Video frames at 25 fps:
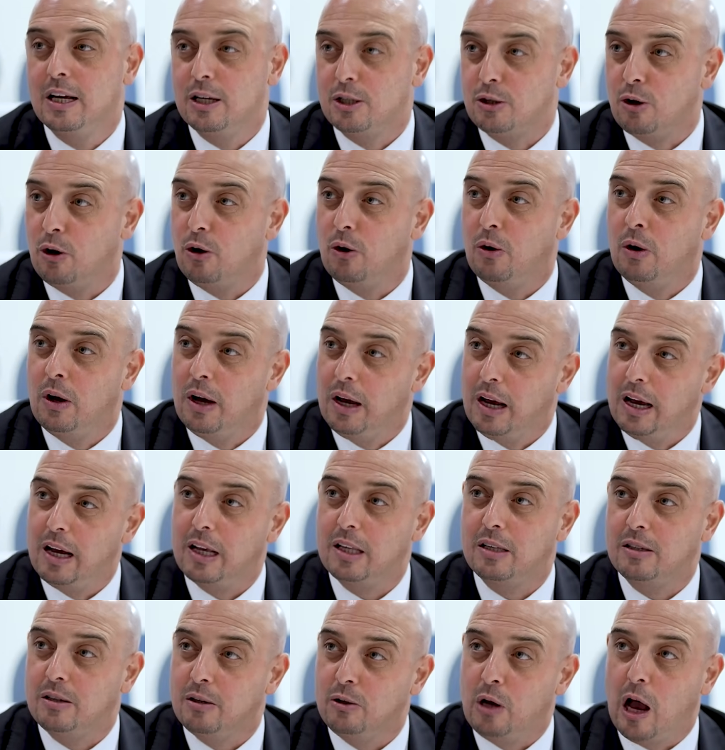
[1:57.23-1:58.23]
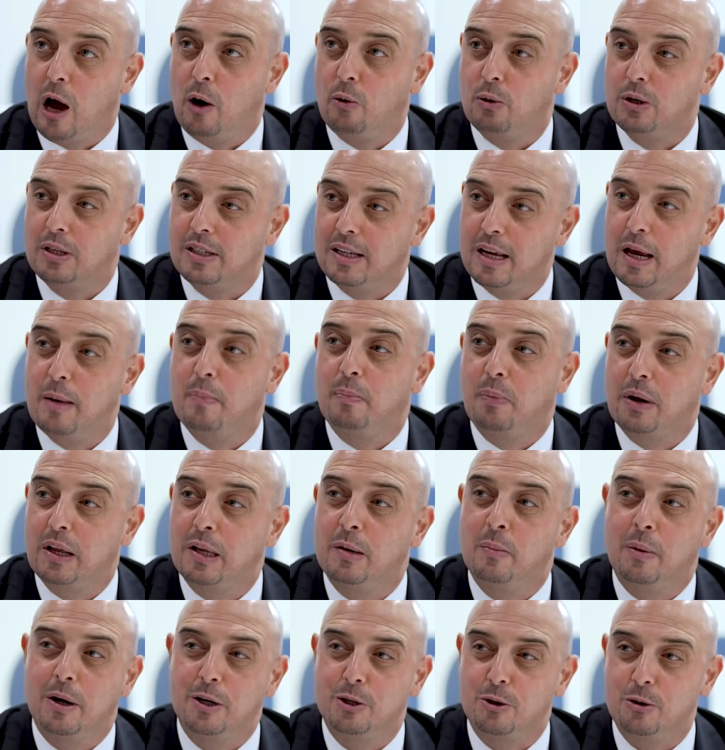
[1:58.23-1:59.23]
So I would say
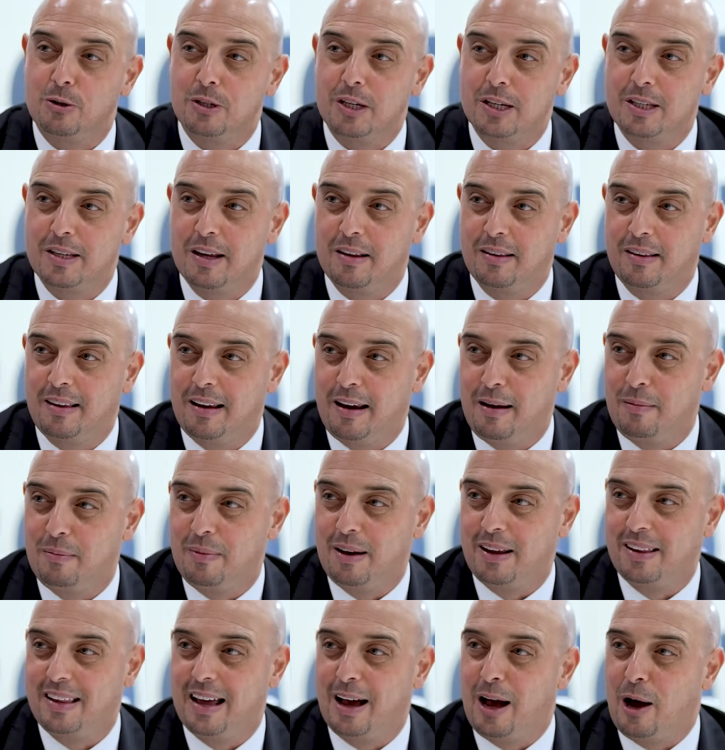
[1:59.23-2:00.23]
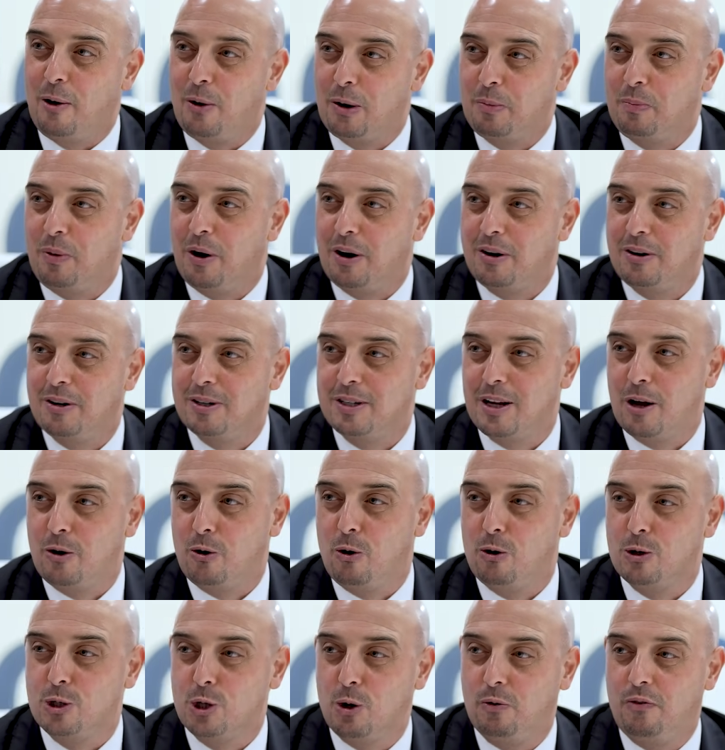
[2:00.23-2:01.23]
pretty much consistent theme that our partners are
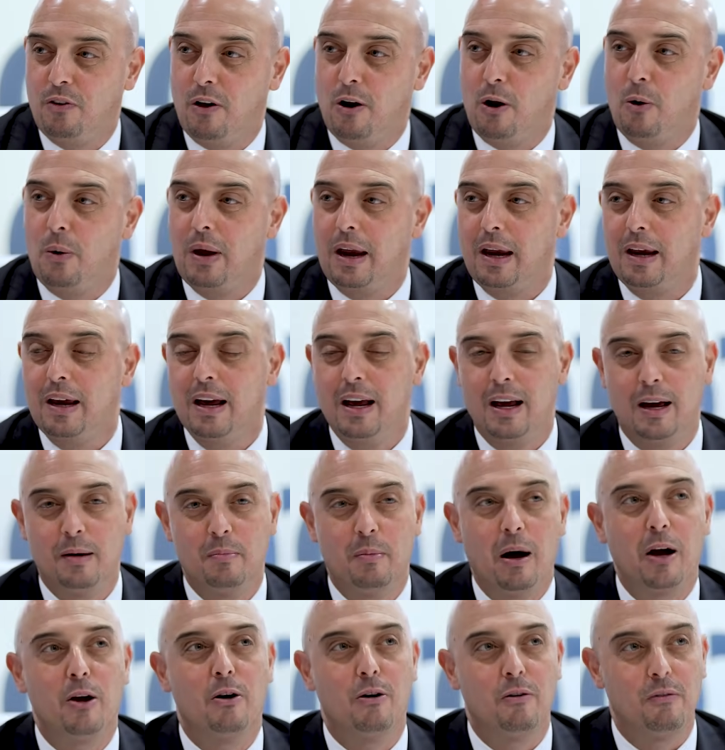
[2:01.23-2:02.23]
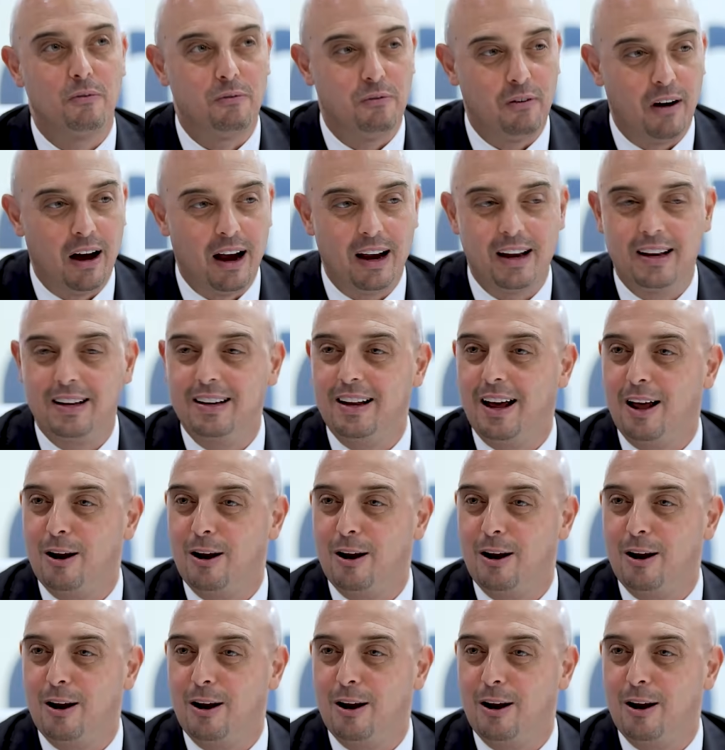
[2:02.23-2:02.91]
also following, but you'll find